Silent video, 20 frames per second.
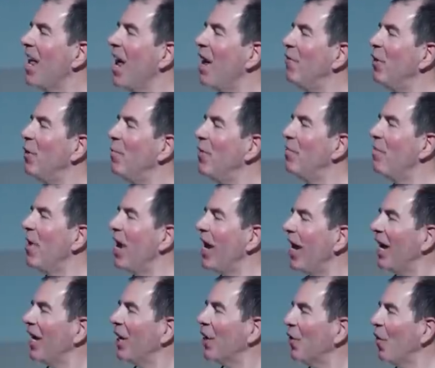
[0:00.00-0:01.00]
Have you been
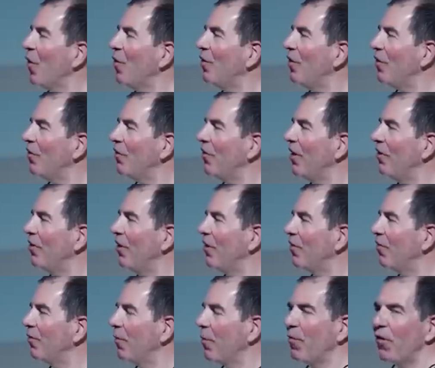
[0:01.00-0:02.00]
making your own
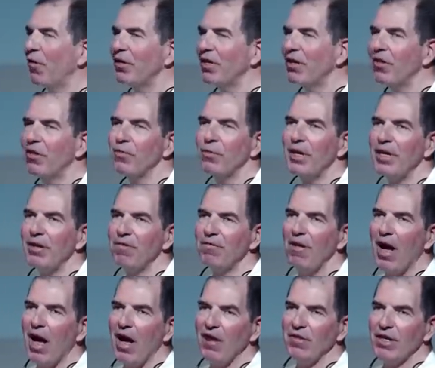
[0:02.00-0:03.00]
decisions for more than three to
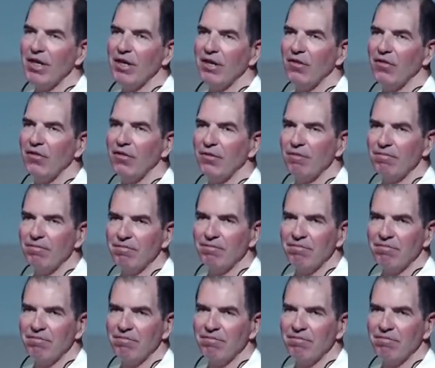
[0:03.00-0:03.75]
five years?